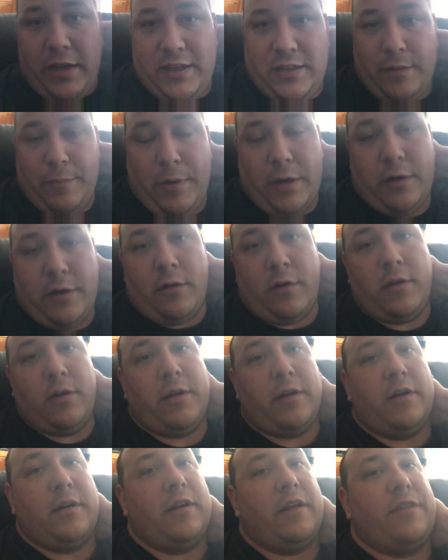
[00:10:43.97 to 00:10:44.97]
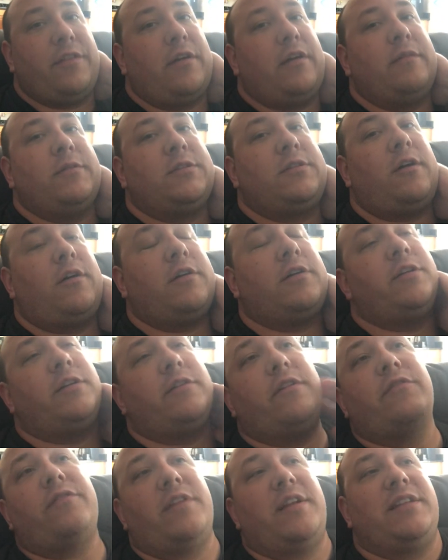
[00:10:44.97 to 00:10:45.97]
I hit the button earlier, and I thought I was talking
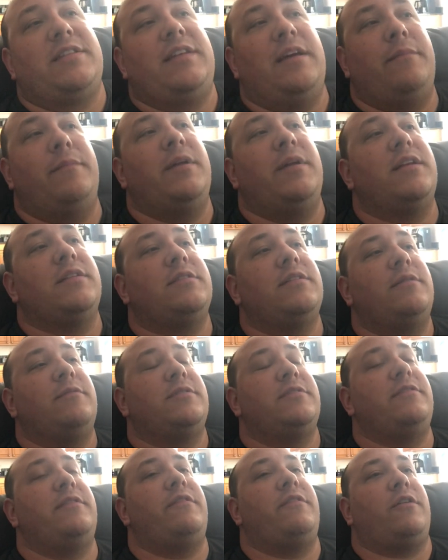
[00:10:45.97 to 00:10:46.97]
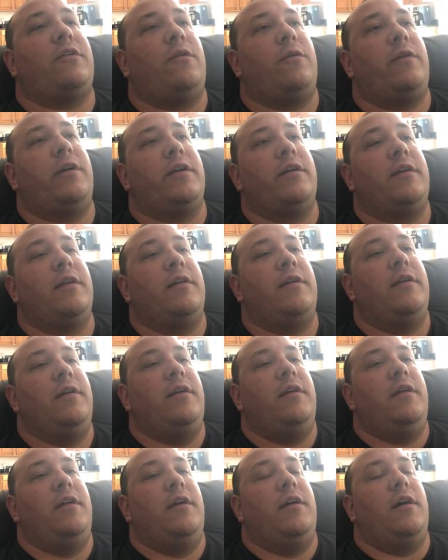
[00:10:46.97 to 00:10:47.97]
to it for like 10 minutes, and I wasn't even recording.
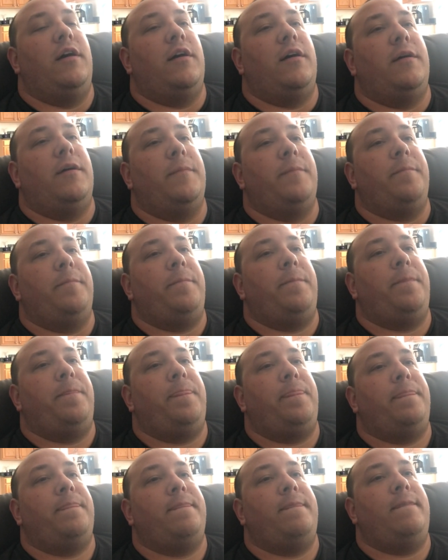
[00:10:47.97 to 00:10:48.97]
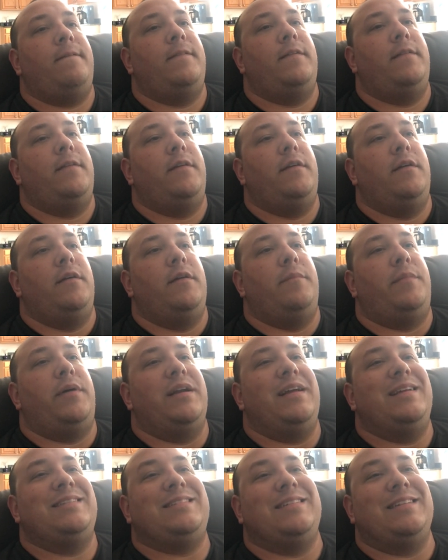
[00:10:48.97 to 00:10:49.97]

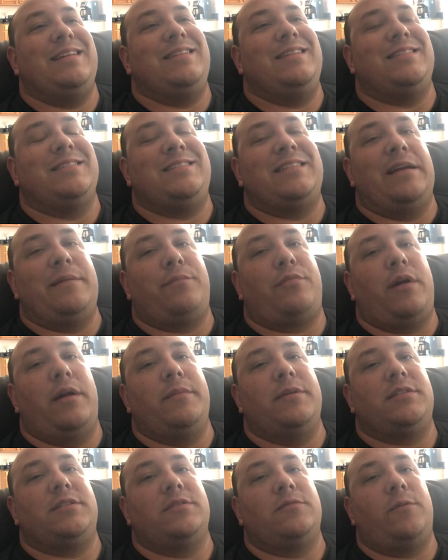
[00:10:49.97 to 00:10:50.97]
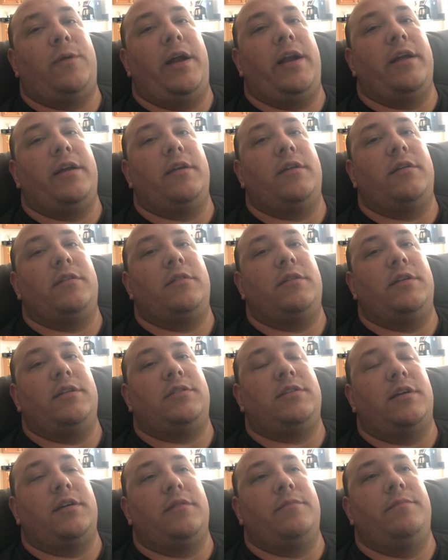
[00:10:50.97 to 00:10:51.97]
But it's the same premise as Waiting.
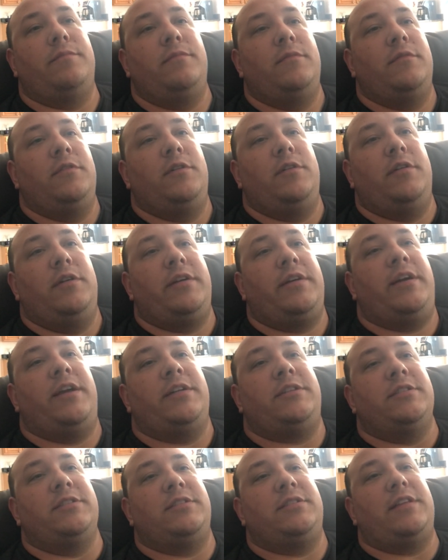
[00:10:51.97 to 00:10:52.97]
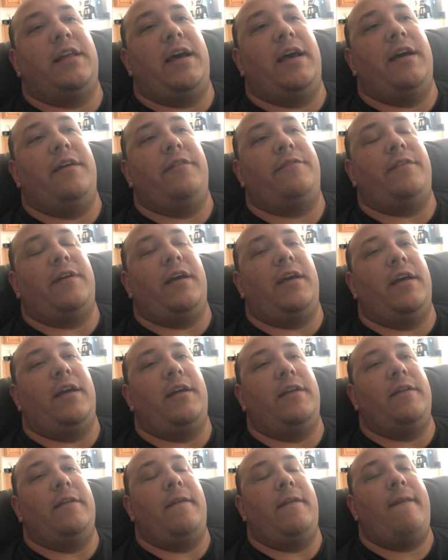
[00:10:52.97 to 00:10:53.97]
It's a kitchen staff,
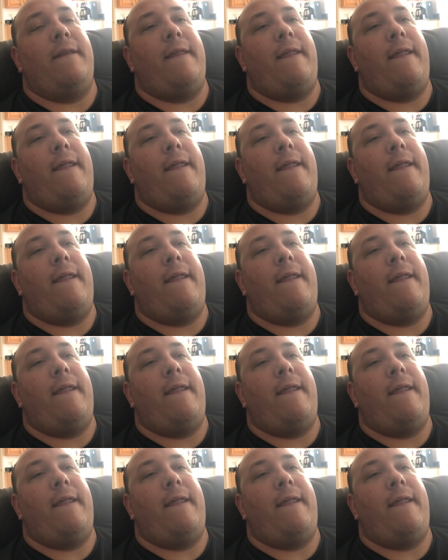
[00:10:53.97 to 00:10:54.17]
and